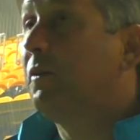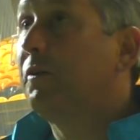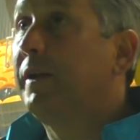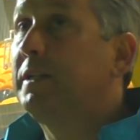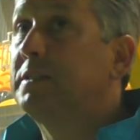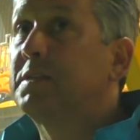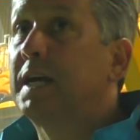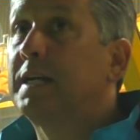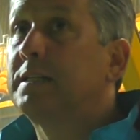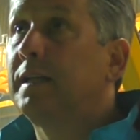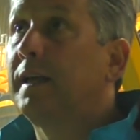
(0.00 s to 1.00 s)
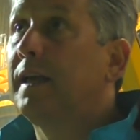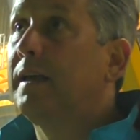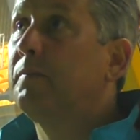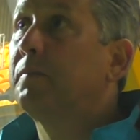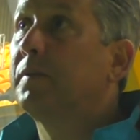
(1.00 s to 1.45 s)
creative side of the
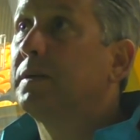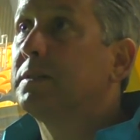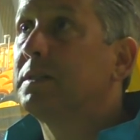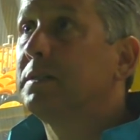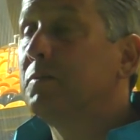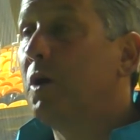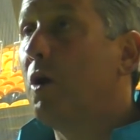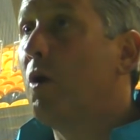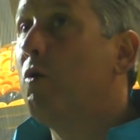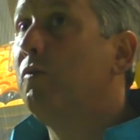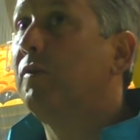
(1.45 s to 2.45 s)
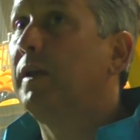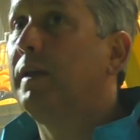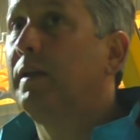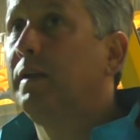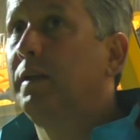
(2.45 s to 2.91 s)
game. So they're not overly